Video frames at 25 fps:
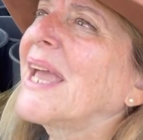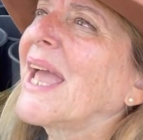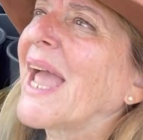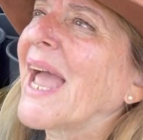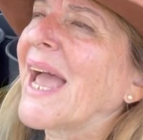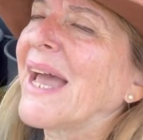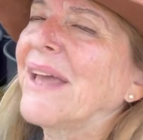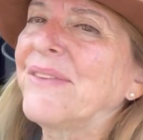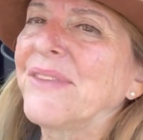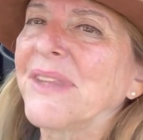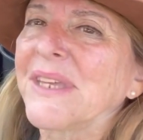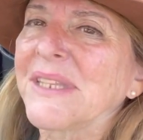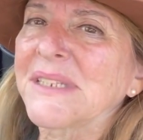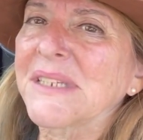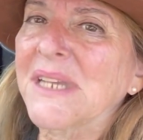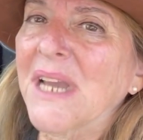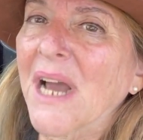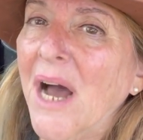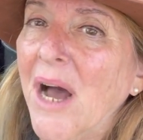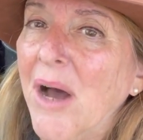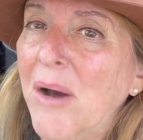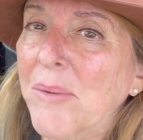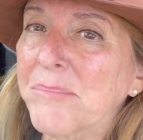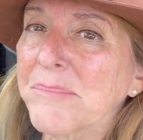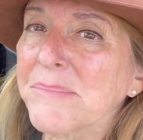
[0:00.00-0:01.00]
And then
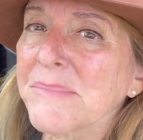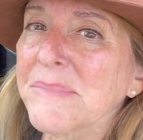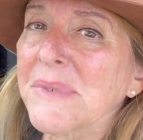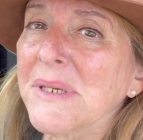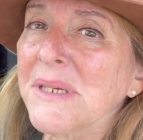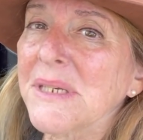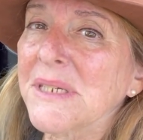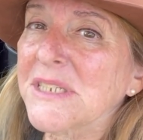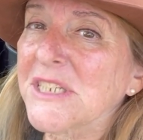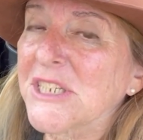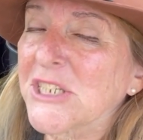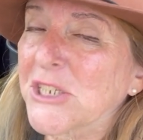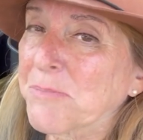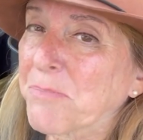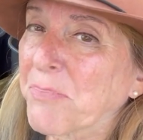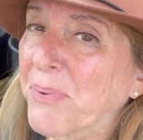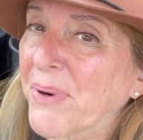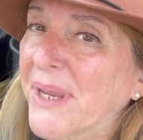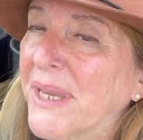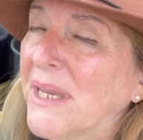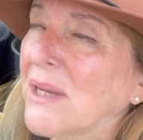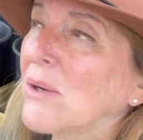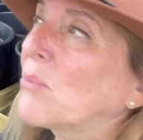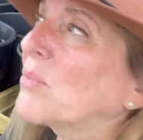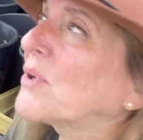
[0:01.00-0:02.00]
come
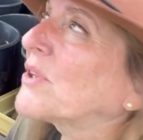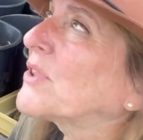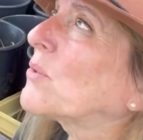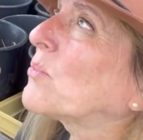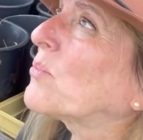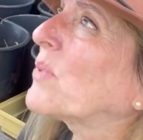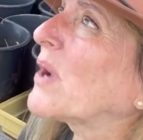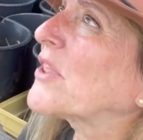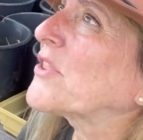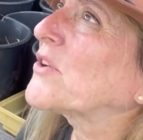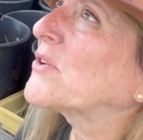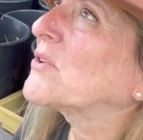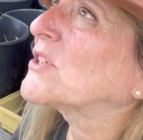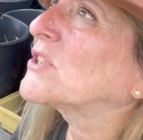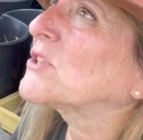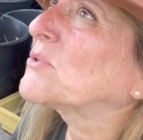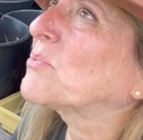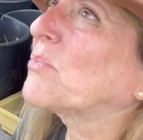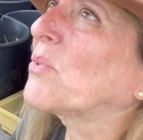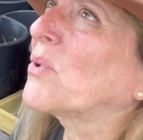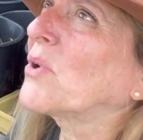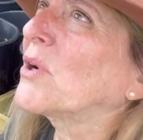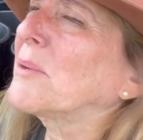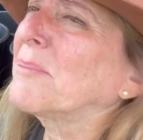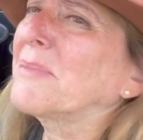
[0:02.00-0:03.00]
spring when the weather is
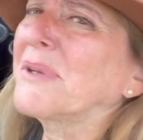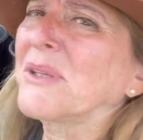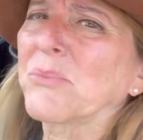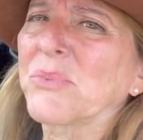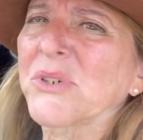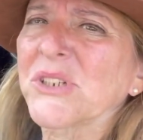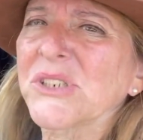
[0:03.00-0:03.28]
warm and